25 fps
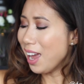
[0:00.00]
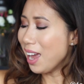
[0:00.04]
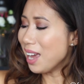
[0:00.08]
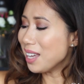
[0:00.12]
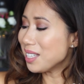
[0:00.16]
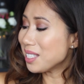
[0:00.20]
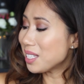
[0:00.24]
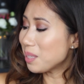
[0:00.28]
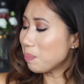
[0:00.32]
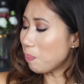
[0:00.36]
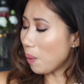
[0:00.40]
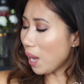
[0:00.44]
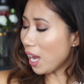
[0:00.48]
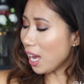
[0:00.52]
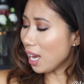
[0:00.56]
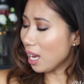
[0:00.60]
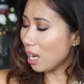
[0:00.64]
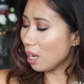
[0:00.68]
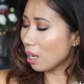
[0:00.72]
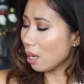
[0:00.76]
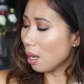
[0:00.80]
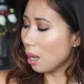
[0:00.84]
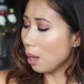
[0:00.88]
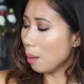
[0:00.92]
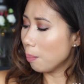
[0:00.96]
It's
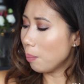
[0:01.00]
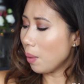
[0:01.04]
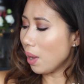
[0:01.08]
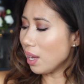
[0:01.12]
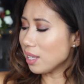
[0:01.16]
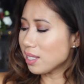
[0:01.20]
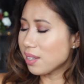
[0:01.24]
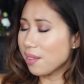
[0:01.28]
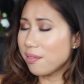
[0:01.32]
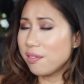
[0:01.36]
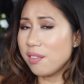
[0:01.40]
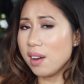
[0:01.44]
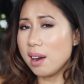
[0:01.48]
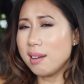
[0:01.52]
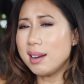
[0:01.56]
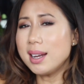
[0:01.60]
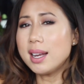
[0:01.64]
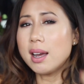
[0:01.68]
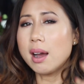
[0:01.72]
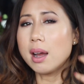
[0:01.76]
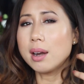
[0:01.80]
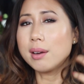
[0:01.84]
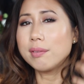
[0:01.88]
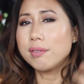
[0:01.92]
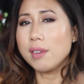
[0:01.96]
pink, but it's a very
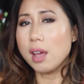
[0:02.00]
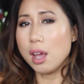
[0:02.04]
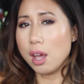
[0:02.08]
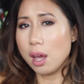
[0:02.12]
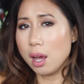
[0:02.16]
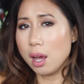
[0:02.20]
kind of